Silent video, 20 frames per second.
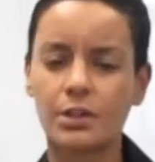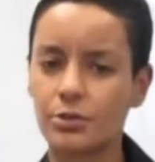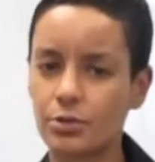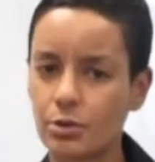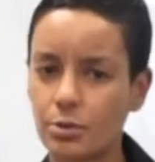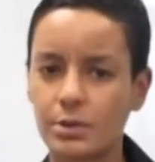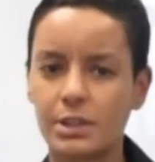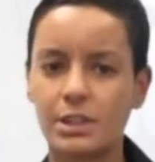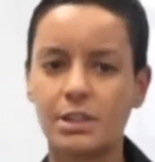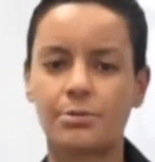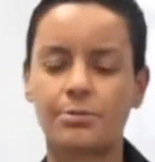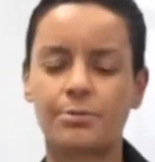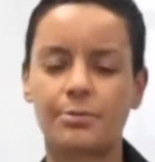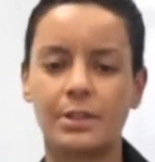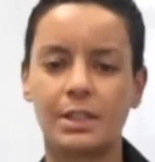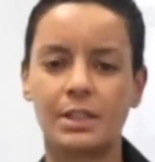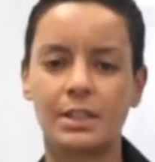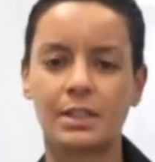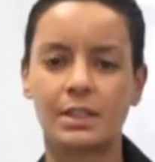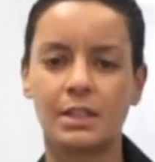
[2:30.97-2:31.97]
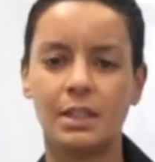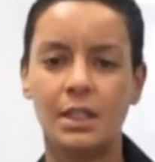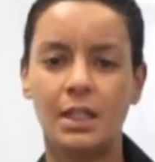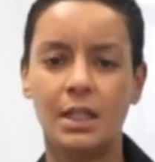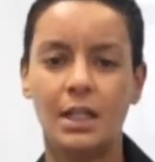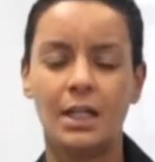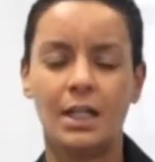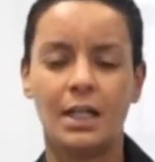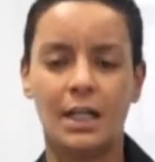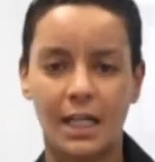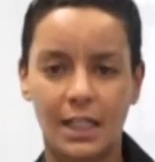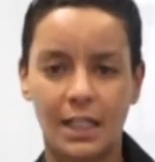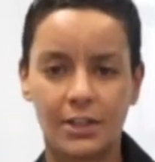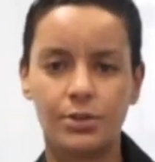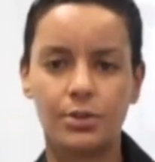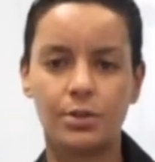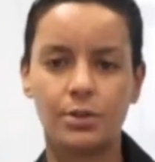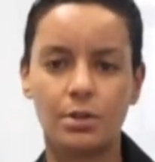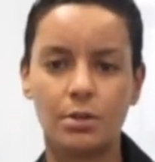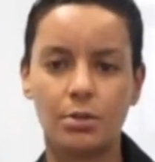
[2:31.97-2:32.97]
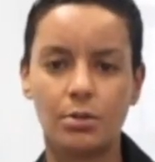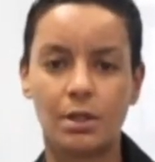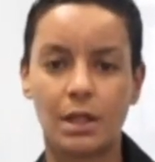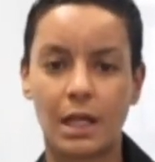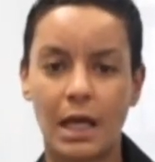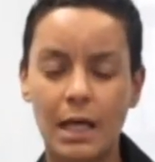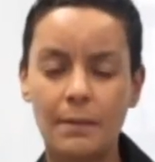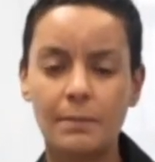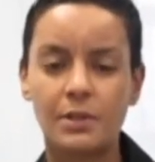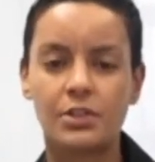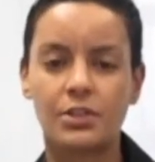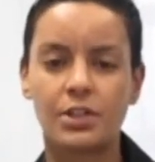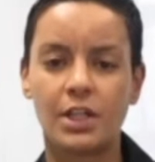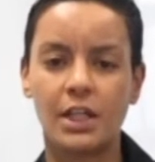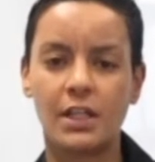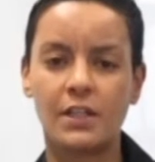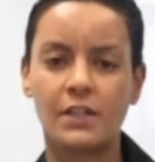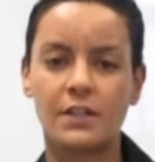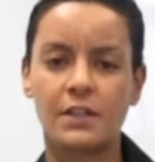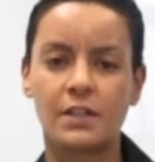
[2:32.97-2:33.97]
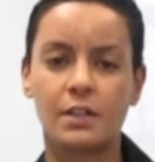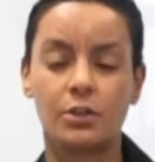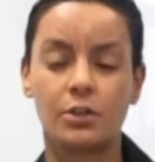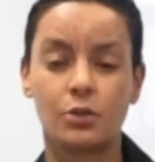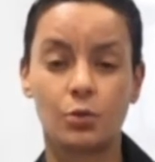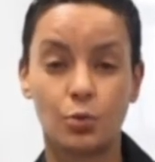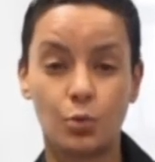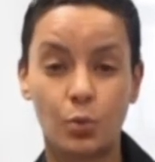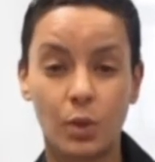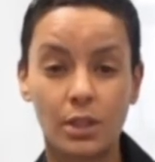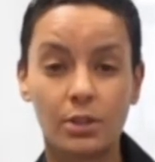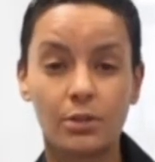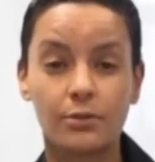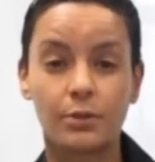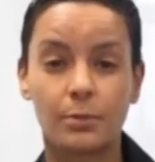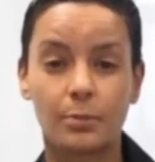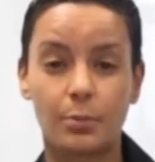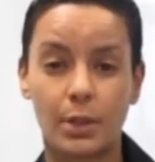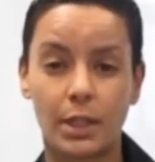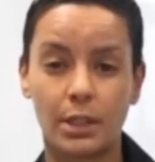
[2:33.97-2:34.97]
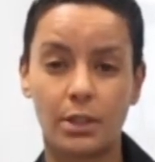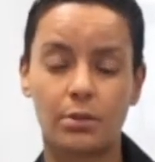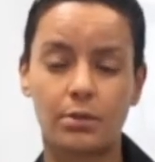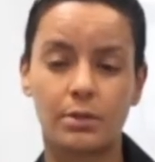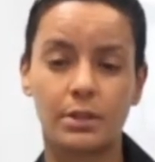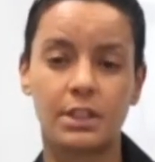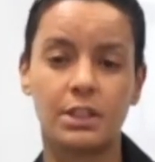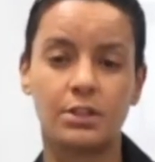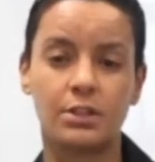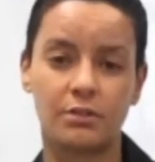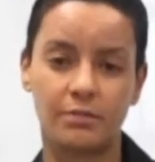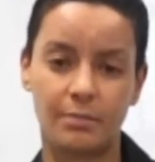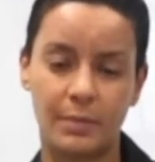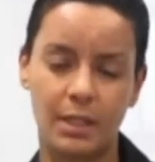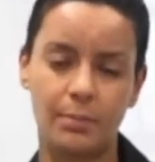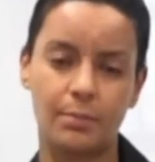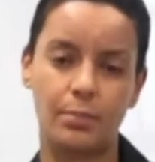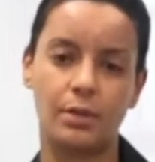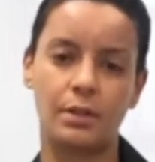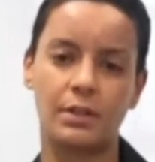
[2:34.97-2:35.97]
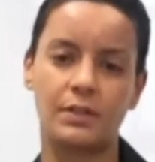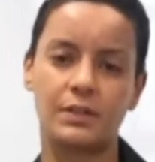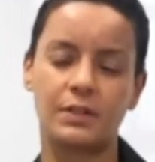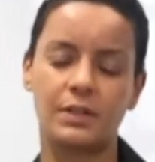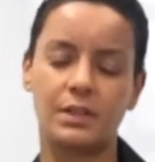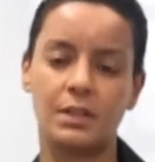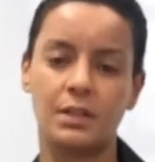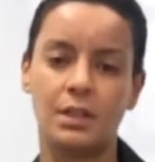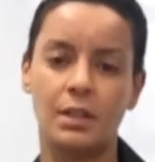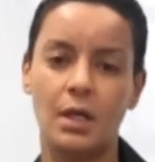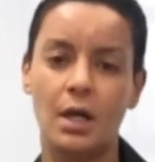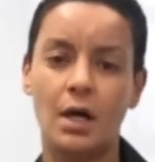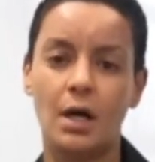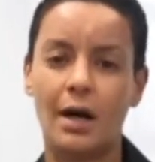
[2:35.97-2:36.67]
So dear friend, as you know, climate change is one of the priorities of my policy.